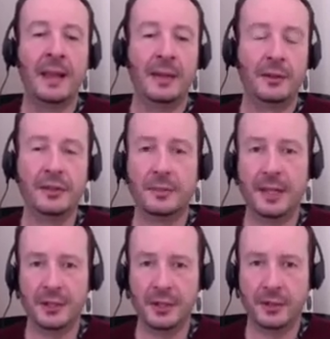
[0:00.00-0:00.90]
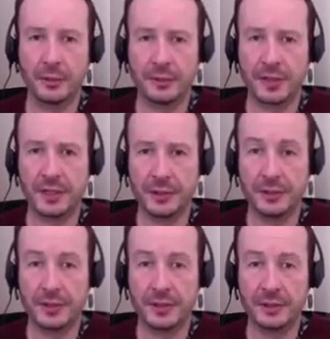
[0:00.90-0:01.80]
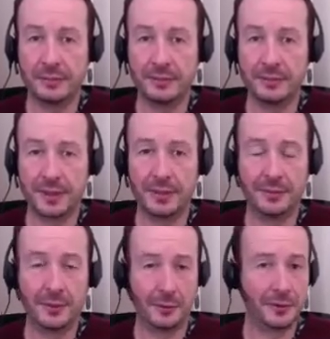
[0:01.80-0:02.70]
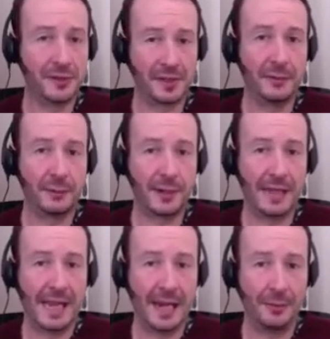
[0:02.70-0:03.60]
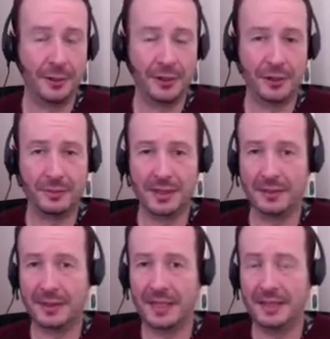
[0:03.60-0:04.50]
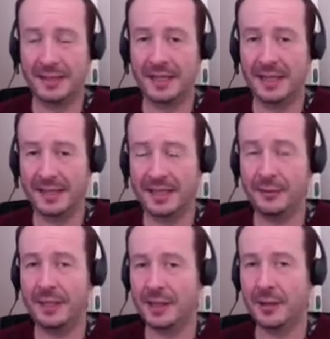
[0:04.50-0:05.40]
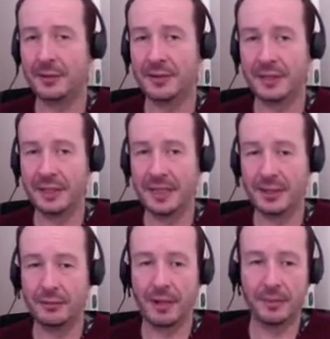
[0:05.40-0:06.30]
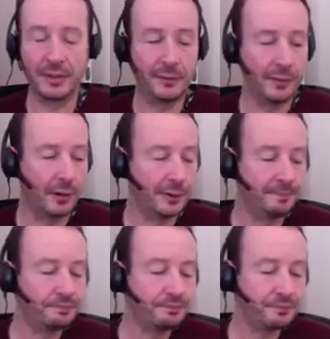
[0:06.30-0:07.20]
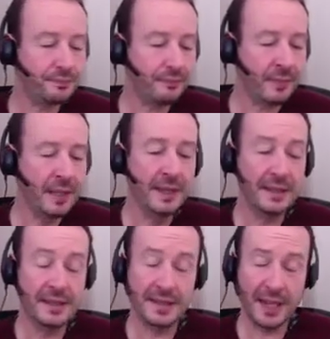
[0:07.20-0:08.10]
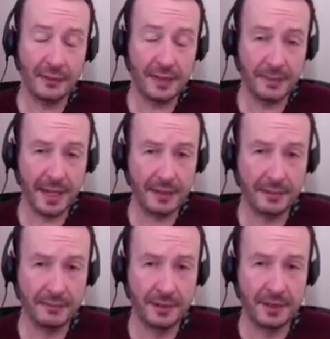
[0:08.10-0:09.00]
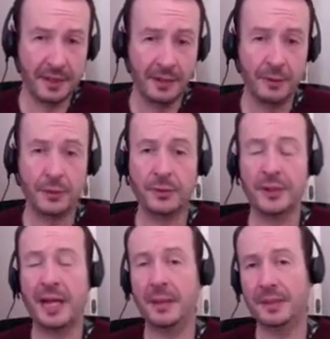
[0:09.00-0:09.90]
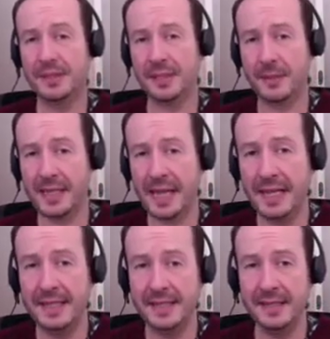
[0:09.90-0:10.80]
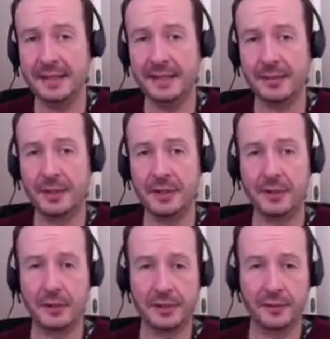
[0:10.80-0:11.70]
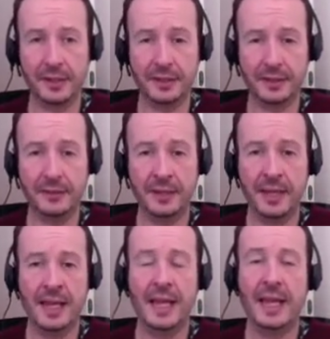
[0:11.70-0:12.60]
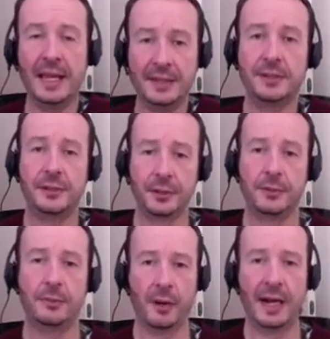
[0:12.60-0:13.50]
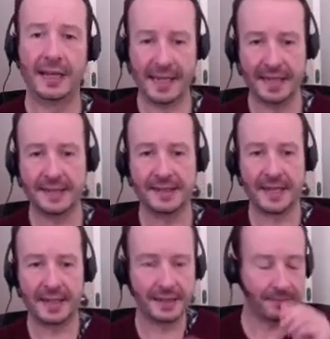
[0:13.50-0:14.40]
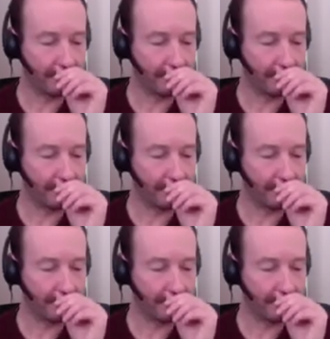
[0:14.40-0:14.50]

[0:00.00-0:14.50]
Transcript: Not to mention causing you to consciously freak out, which is definitely going to interrupt the flow. The safest bet, which also happens to be the easiest and most cost effective, is to do wired headsets.